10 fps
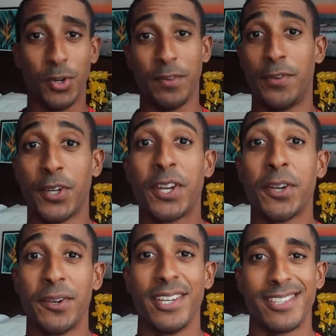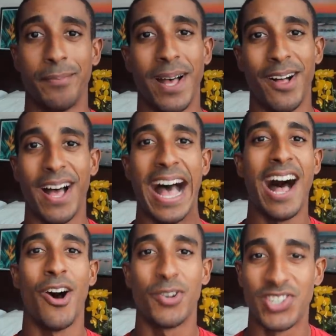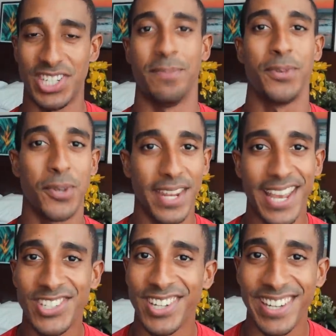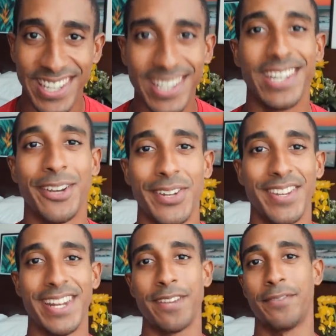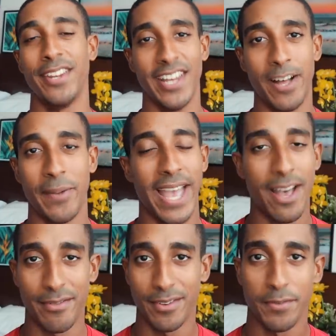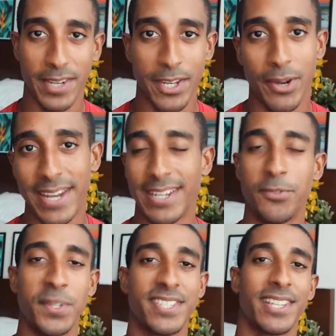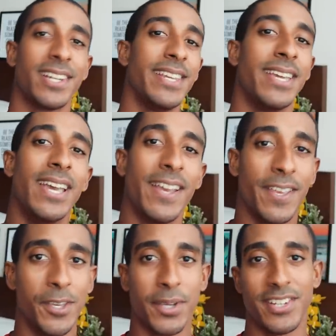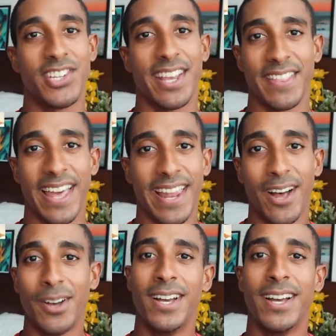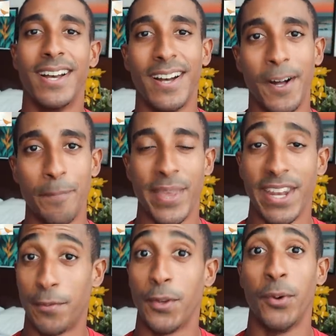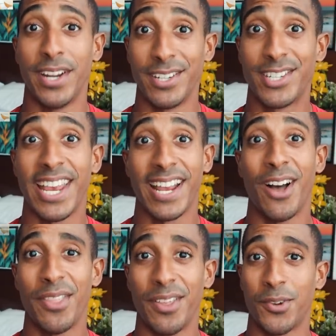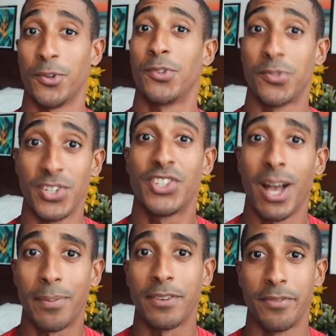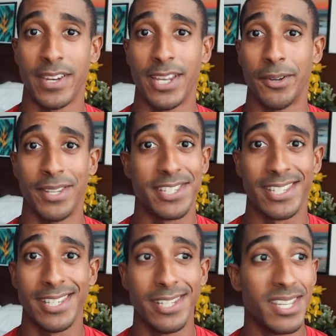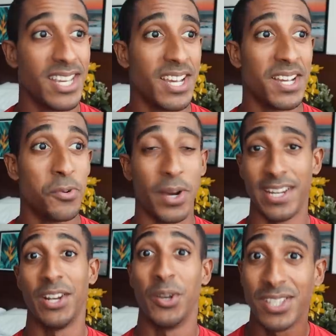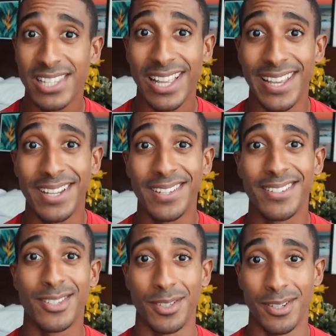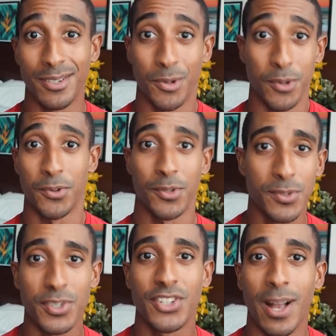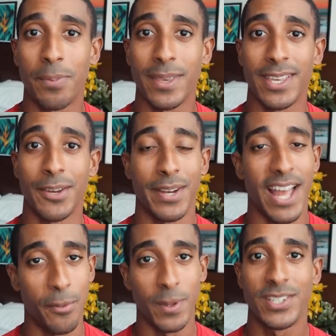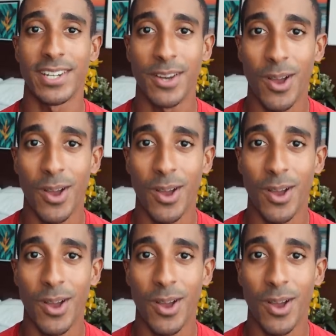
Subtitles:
So if you're curious about how cheap you can actually eat here in Da Nang, Vietnam, I have a video I did recently. You can check that out. And if you wanna check out the grocery shopping video and see what it looks like to go grocery shopping here and how much it